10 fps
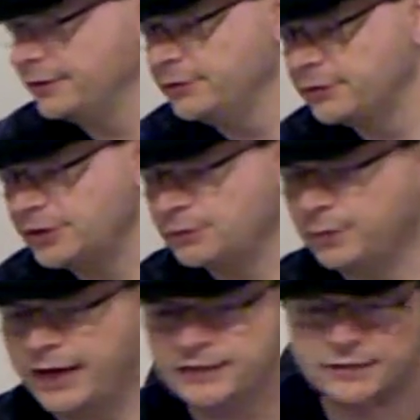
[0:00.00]
use these
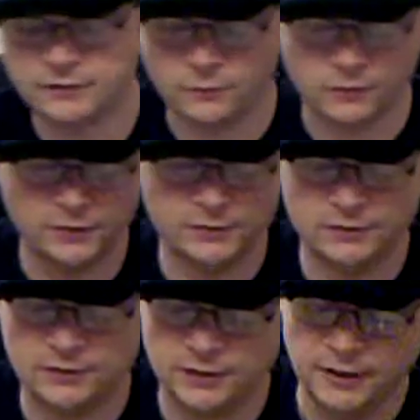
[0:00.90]
plastic
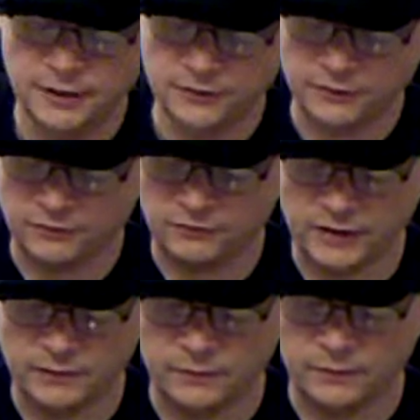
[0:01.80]
ones, you're going to
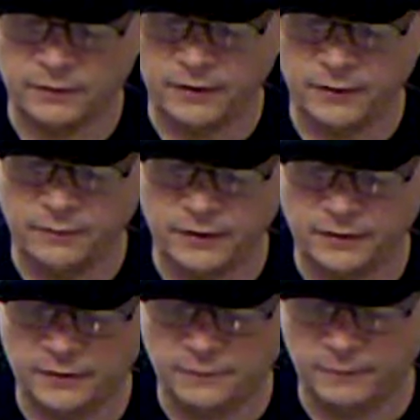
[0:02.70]
find
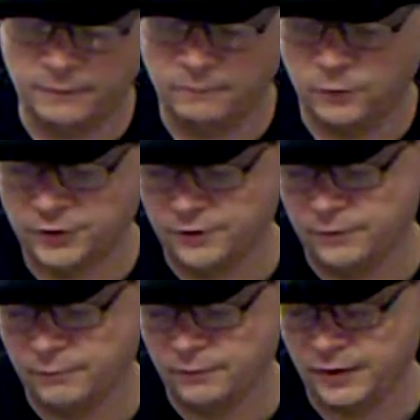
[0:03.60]
where
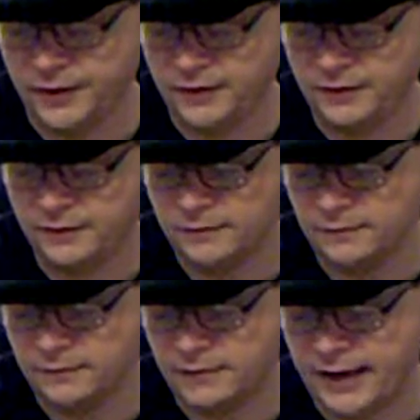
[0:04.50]
the blade
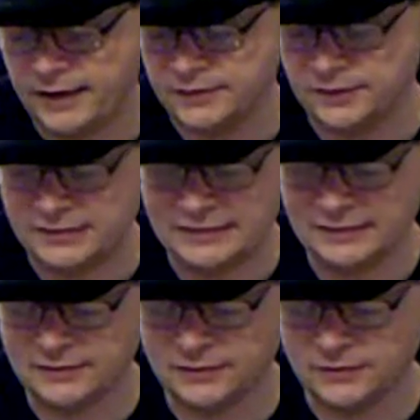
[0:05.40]
actually
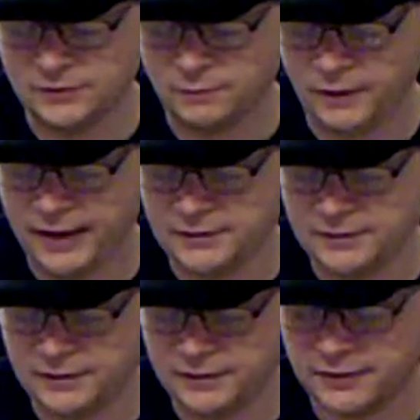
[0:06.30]
digs into the
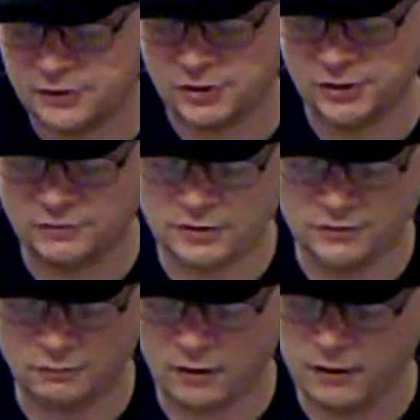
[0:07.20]
plastic, shifts
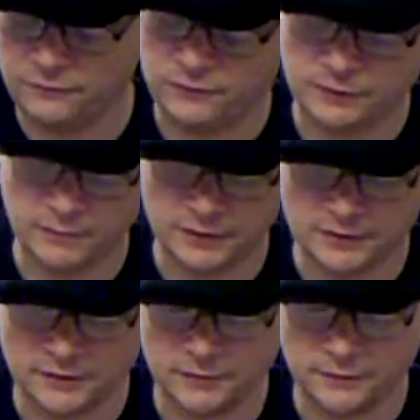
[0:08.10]
you off, and
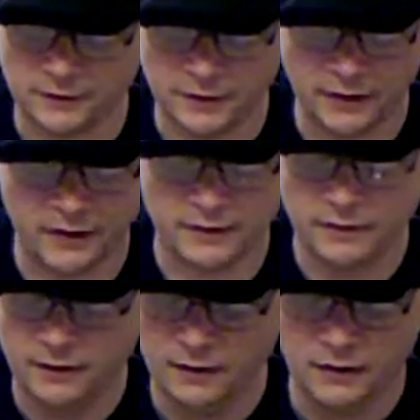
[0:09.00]
messes up your cut.
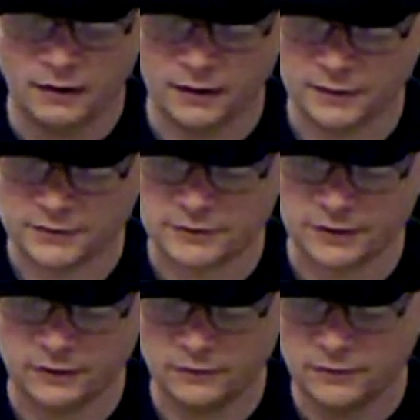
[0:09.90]

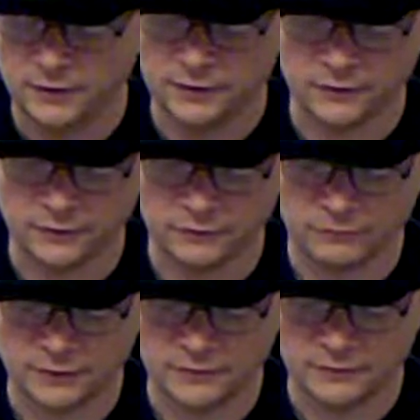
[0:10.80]
Also, you're going to
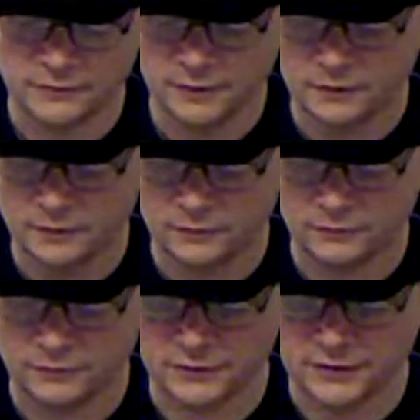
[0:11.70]
run
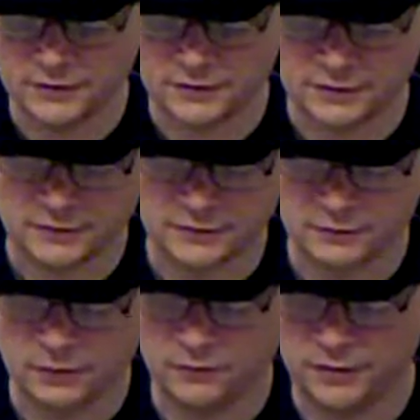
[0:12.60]
through these things. So
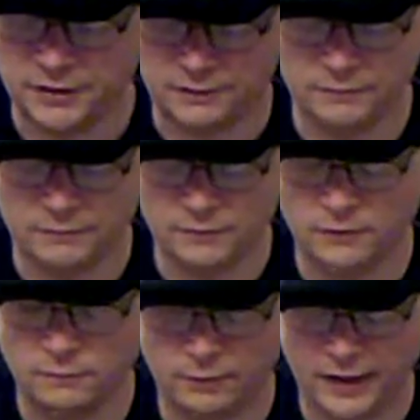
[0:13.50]
don't get
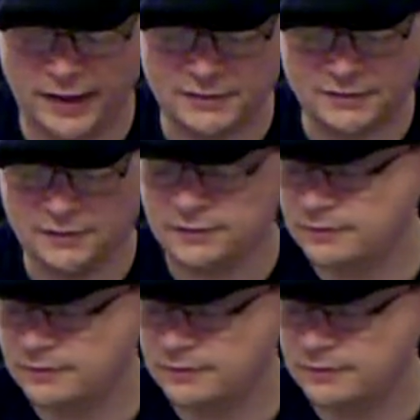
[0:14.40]
little plastic.